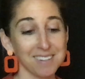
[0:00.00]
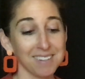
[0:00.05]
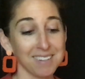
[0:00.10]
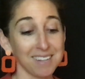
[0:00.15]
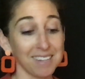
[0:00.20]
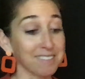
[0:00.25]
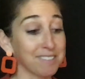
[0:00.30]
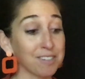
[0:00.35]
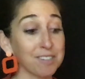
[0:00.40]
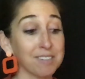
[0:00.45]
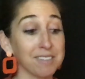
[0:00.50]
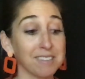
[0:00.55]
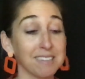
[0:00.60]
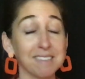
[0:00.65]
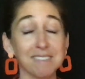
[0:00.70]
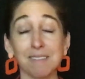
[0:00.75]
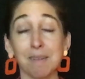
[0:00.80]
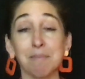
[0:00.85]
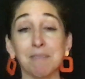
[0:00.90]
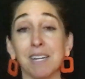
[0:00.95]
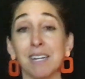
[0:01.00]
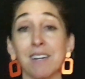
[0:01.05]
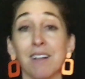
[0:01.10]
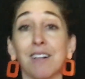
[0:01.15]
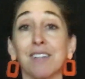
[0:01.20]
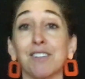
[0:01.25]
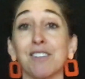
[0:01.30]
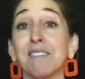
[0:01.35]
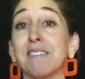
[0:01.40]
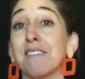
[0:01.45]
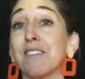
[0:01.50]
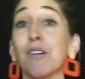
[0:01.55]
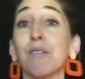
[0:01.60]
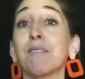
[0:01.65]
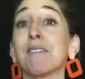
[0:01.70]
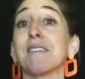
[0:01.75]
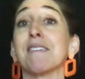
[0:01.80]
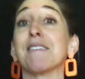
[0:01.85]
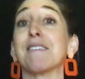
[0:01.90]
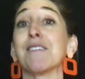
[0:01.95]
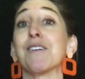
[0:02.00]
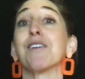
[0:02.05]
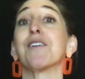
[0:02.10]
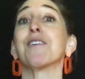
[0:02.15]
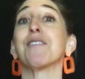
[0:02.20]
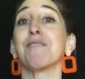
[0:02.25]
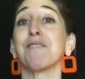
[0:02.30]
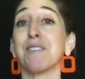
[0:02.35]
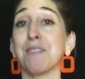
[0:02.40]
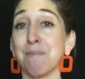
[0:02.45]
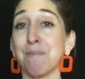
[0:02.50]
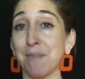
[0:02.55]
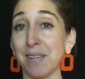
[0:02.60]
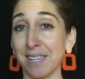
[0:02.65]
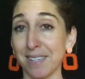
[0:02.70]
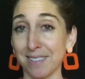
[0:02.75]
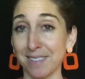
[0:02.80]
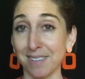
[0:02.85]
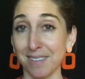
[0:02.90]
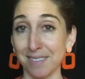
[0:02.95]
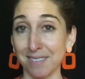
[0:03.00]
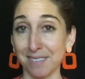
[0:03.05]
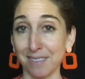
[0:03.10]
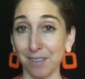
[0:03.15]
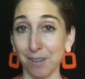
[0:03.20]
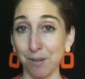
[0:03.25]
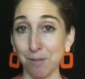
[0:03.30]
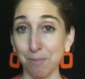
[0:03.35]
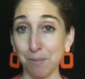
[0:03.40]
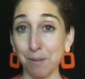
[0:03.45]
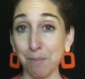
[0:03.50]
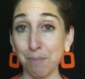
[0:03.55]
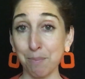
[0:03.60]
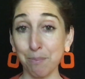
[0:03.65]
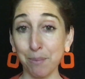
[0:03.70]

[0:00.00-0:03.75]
And certainly some technologies don't deserve to make it to the slope,